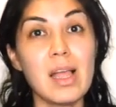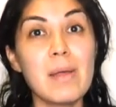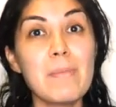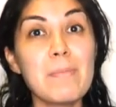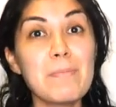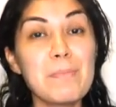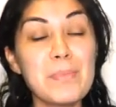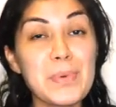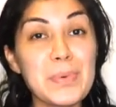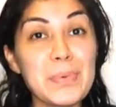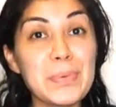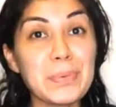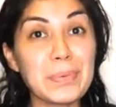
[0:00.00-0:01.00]

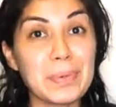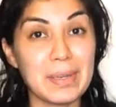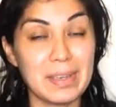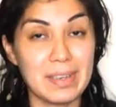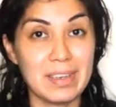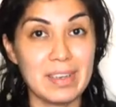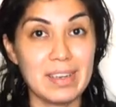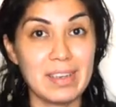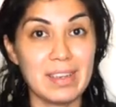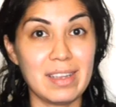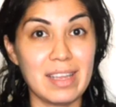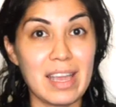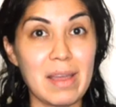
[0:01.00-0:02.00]
Moon.
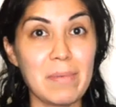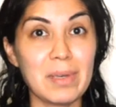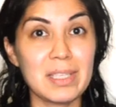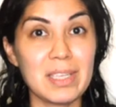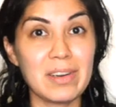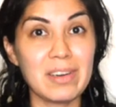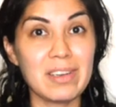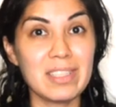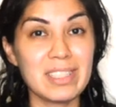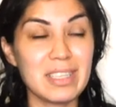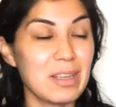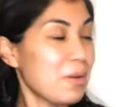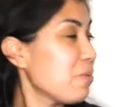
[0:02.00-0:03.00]
Okay, boys and girls,
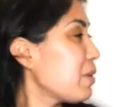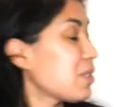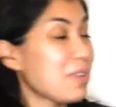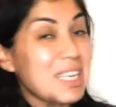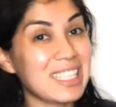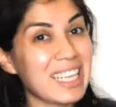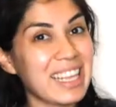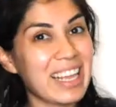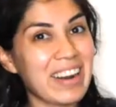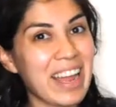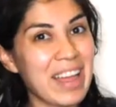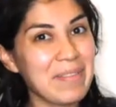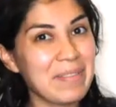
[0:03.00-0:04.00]
which one is the letter
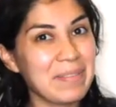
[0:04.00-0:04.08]
M?